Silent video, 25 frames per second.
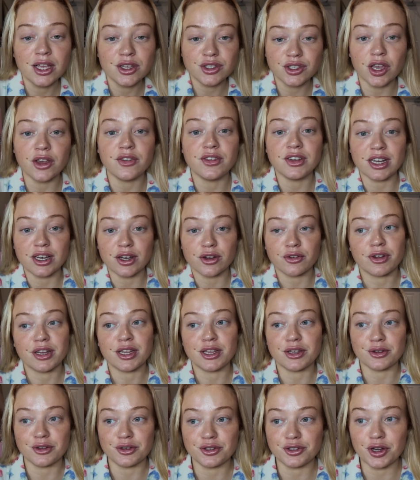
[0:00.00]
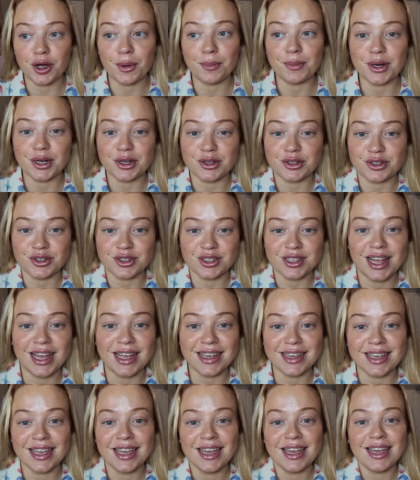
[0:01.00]
Sophie did a really good job, but it's just
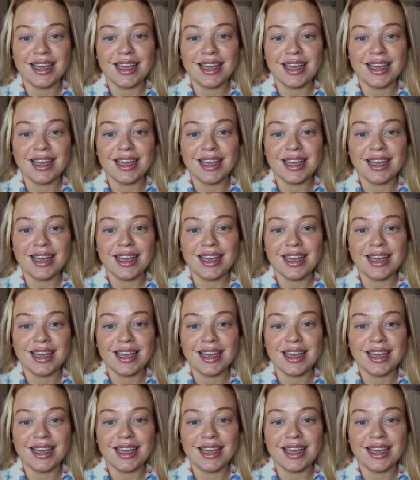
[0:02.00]
like,